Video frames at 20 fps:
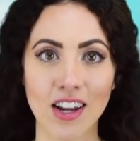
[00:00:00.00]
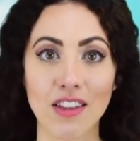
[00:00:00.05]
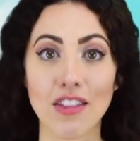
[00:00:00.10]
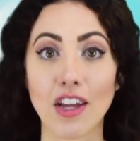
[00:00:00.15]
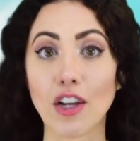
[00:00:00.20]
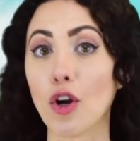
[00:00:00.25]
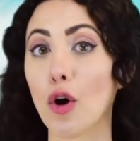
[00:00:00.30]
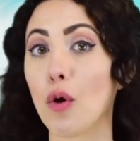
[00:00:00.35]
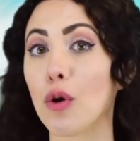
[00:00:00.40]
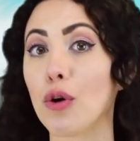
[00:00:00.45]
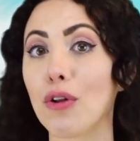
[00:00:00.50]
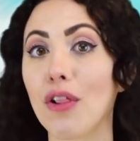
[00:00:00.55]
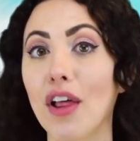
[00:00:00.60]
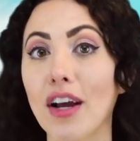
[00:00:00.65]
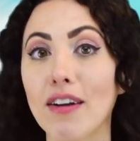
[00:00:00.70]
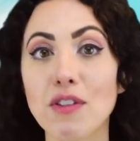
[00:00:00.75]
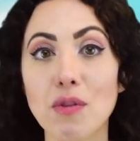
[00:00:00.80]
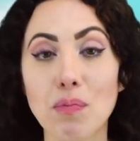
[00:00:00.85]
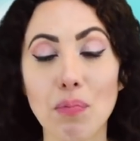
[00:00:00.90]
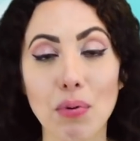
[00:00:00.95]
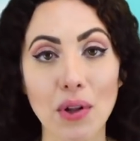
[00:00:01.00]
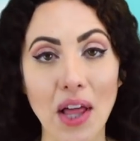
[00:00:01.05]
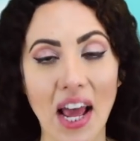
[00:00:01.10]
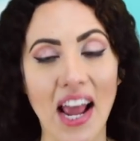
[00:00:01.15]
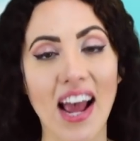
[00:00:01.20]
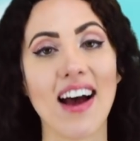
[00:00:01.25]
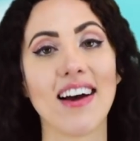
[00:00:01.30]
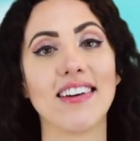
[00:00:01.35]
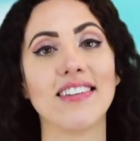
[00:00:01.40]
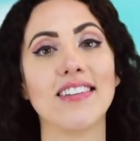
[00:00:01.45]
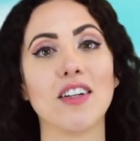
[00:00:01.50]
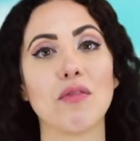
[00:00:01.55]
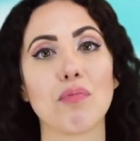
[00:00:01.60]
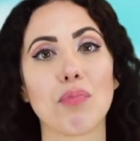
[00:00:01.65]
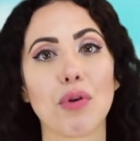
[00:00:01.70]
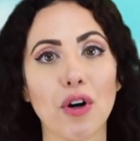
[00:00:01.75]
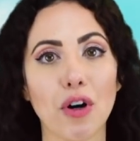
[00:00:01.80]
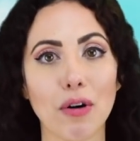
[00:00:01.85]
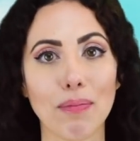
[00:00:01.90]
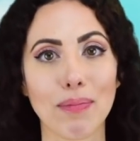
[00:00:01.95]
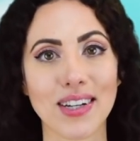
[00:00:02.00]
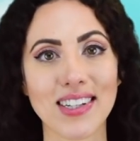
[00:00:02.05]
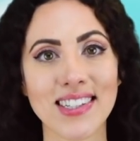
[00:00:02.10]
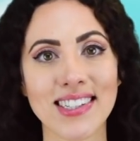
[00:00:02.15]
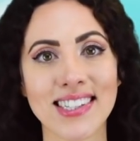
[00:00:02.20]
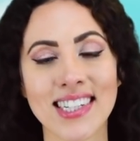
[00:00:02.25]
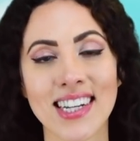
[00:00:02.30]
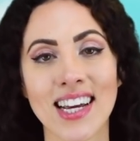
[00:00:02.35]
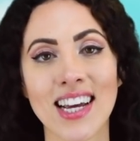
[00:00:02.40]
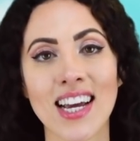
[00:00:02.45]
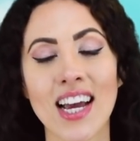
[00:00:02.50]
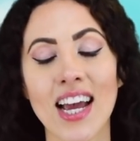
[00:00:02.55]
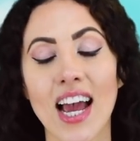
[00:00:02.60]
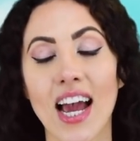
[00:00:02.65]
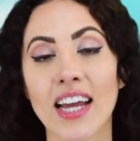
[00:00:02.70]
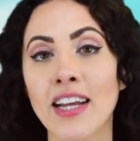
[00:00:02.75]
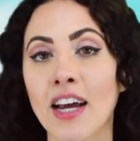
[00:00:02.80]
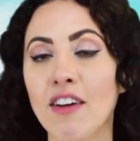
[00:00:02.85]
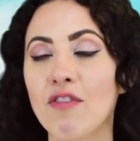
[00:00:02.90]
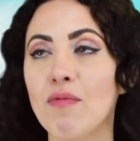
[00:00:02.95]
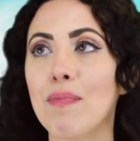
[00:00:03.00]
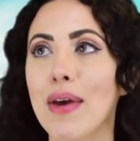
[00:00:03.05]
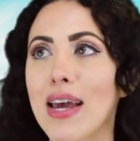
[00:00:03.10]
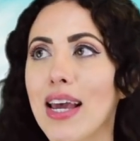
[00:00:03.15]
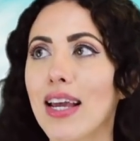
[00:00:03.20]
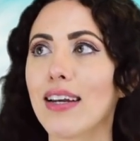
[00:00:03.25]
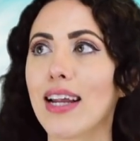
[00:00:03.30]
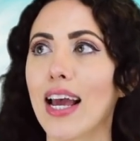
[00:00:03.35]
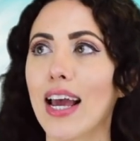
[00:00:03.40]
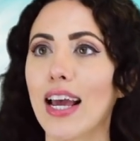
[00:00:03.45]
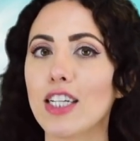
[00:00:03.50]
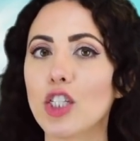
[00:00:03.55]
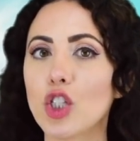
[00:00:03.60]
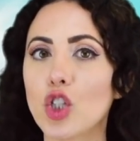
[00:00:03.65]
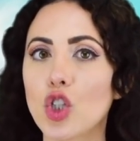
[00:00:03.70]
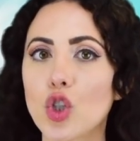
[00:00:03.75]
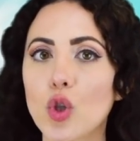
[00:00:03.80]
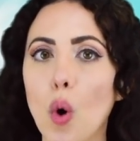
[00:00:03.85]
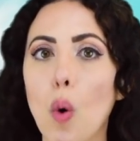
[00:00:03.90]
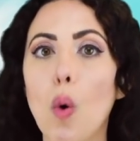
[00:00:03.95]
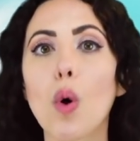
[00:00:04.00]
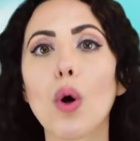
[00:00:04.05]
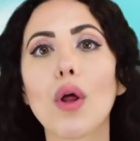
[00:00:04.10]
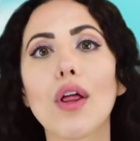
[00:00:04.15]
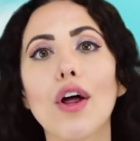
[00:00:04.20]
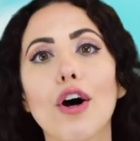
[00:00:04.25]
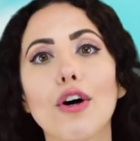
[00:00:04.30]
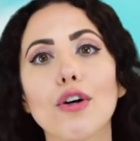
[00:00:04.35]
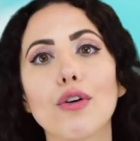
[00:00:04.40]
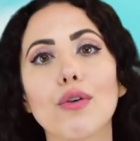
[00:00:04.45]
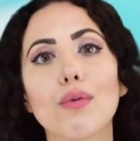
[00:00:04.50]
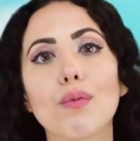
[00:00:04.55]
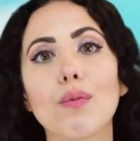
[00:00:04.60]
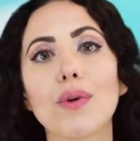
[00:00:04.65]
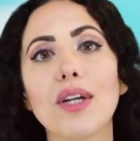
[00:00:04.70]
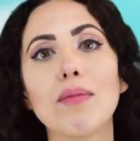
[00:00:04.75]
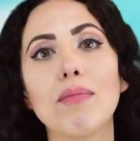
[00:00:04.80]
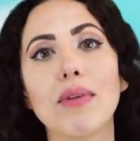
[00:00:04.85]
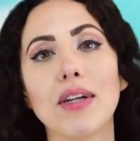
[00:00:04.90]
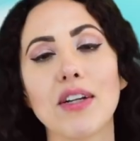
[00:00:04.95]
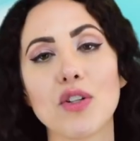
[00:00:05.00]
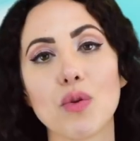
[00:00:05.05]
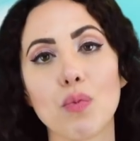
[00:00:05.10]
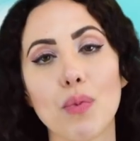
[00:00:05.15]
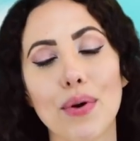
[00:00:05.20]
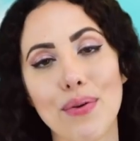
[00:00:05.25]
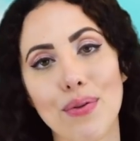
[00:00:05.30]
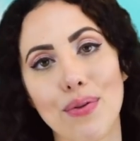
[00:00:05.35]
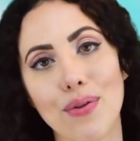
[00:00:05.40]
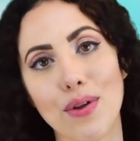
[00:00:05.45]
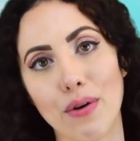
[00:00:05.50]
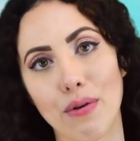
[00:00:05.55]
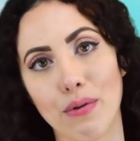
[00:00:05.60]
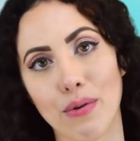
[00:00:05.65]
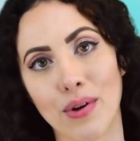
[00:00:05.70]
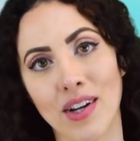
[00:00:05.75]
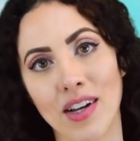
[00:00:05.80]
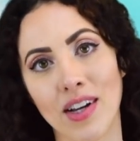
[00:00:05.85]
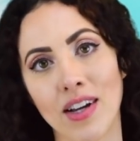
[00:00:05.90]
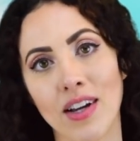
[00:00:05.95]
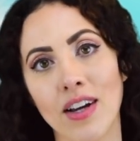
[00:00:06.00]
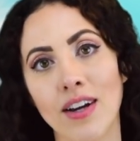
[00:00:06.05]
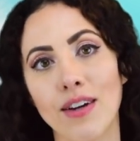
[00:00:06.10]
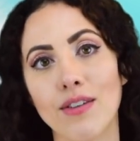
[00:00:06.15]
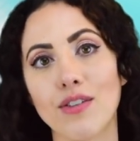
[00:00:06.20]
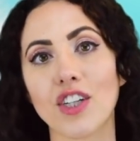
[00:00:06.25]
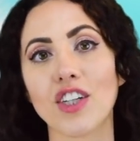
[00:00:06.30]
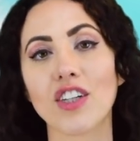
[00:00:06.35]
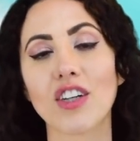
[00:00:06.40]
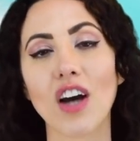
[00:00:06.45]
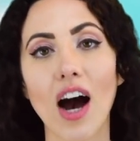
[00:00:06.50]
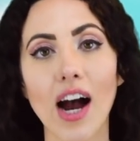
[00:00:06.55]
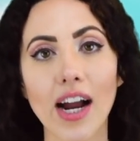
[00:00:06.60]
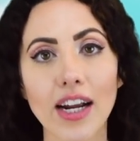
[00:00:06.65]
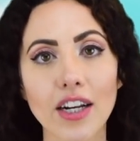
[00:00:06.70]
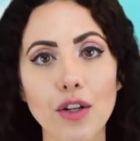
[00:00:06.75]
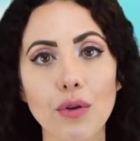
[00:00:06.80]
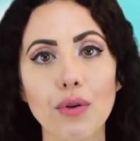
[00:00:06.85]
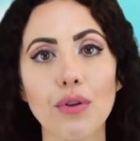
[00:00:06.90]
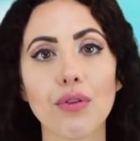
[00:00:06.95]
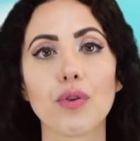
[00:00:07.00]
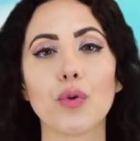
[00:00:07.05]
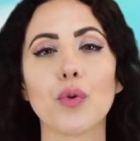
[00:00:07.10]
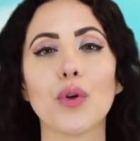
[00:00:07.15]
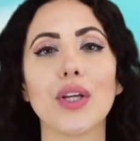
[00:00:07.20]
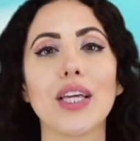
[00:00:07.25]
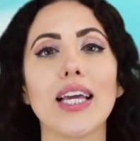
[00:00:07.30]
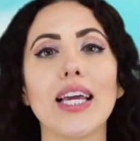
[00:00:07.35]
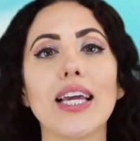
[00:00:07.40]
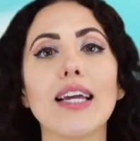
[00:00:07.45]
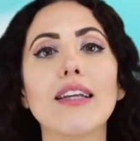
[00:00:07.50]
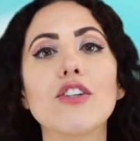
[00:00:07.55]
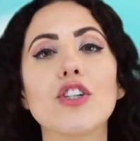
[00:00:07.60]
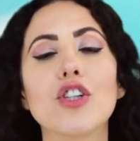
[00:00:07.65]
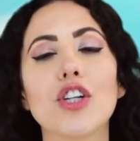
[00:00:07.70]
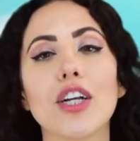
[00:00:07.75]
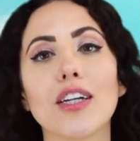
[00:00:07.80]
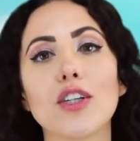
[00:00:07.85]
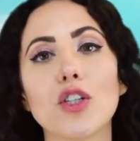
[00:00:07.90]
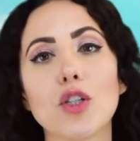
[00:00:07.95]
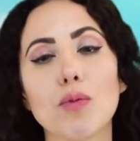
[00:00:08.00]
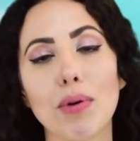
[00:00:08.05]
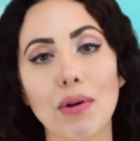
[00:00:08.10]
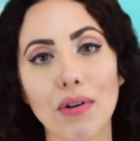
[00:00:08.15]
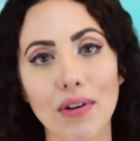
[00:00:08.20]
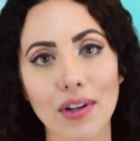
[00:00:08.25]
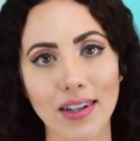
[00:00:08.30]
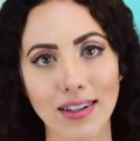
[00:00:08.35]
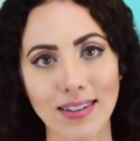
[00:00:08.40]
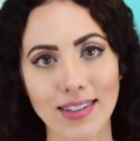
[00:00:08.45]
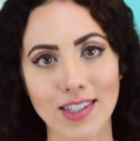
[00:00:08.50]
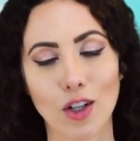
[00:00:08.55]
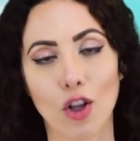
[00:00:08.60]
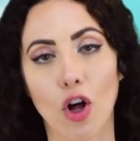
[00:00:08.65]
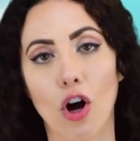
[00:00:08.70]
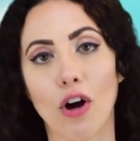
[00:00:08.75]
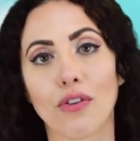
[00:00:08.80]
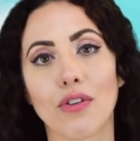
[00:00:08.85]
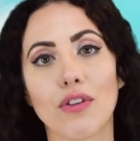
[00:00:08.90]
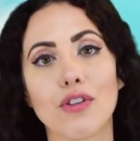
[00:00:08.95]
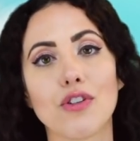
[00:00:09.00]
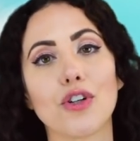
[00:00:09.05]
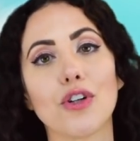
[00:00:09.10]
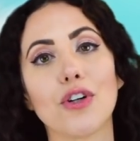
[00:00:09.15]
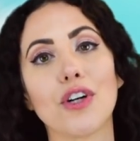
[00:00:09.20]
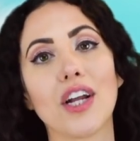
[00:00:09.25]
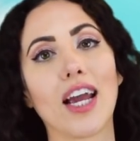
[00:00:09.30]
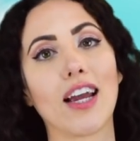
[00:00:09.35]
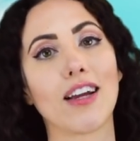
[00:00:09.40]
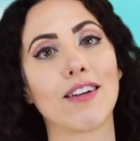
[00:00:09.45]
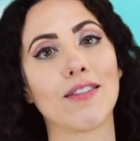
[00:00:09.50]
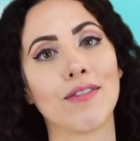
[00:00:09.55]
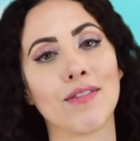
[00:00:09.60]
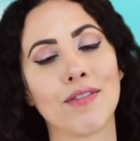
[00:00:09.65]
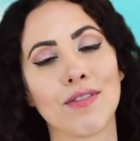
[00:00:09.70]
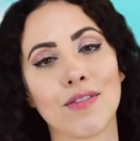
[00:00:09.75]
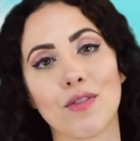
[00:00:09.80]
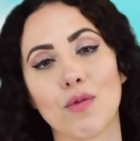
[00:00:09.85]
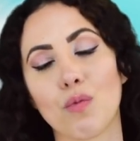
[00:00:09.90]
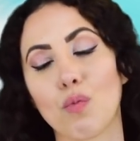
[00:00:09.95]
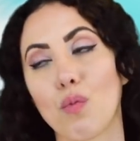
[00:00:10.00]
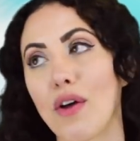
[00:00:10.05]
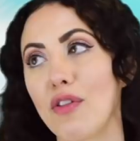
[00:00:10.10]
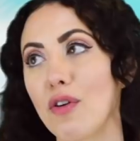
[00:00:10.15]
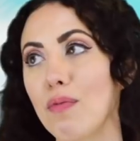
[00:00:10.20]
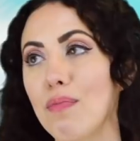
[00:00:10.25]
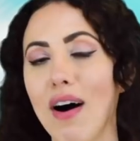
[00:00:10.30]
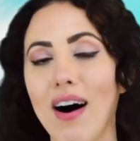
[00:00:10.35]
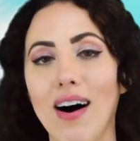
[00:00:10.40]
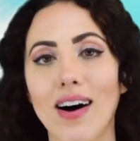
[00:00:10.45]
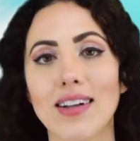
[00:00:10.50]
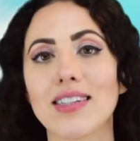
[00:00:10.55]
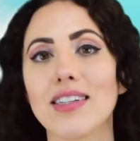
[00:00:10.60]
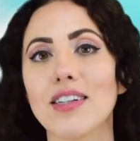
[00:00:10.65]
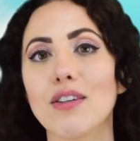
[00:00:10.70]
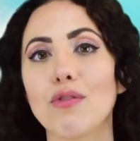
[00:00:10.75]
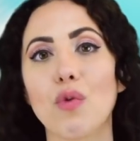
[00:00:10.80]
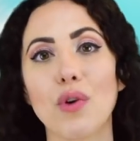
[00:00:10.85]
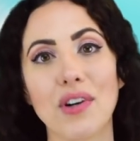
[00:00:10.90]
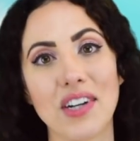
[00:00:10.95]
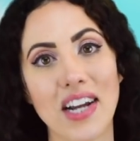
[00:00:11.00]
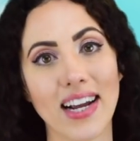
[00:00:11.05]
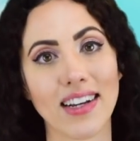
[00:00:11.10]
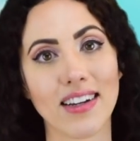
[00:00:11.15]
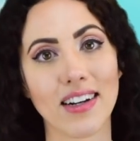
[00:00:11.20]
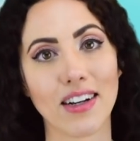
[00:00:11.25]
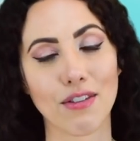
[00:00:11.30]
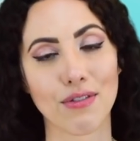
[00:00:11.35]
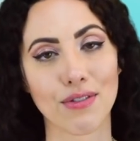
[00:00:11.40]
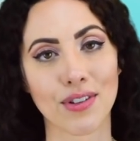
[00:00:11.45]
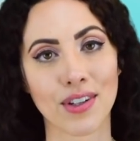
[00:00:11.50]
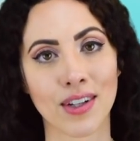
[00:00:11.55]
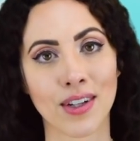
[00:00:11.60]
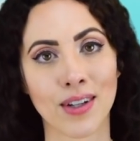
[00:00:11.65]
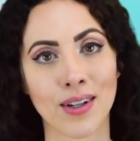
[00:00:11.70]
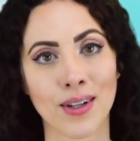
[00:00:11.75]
They know your life's plan and purpose and have made a soul agreement with you to guide you through each experience along the journey, whether positive or negative.